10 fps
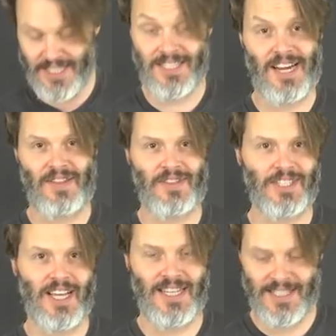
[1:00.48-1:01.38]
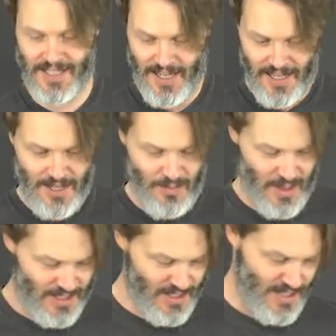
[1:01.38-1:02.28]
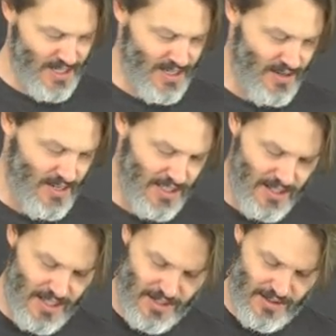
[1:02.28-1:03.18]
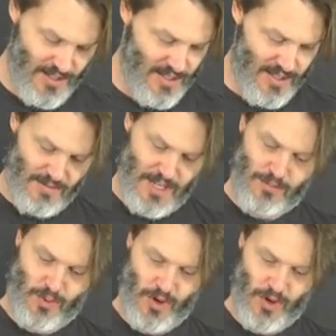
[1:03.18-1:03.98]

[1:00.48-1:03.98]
least not in this case. But uh, it's it's uh, it's